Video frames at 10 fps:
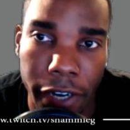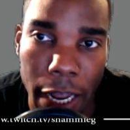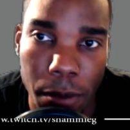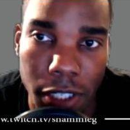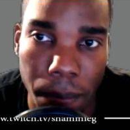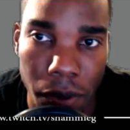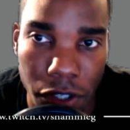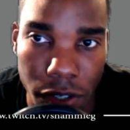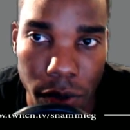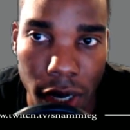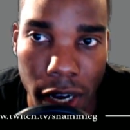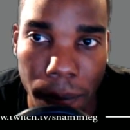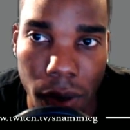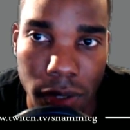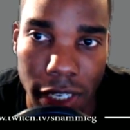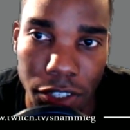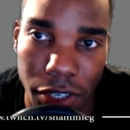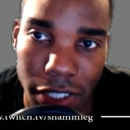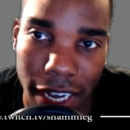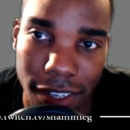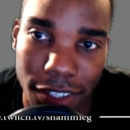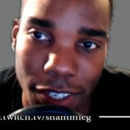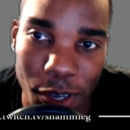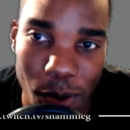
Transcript: able to push through an unopposed intrigue challenge